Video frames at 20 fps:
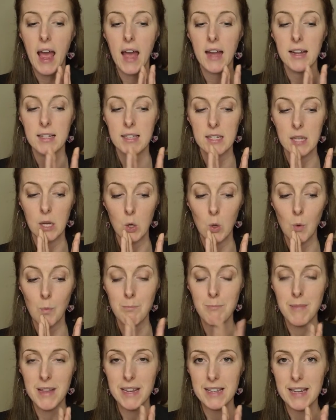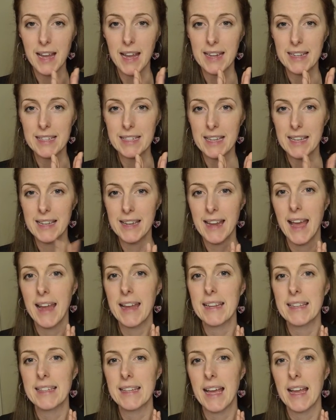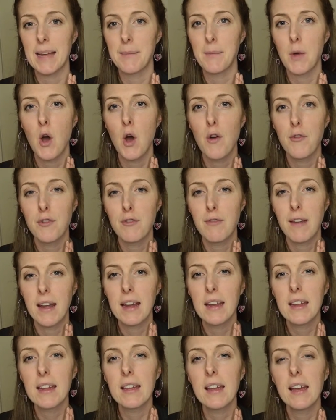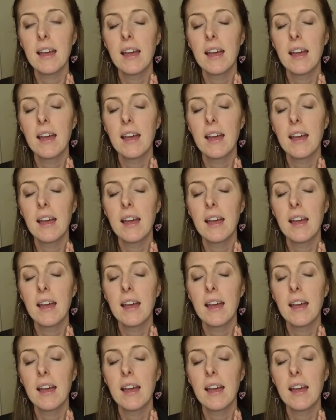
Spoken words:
Until midnight tonight, I am offering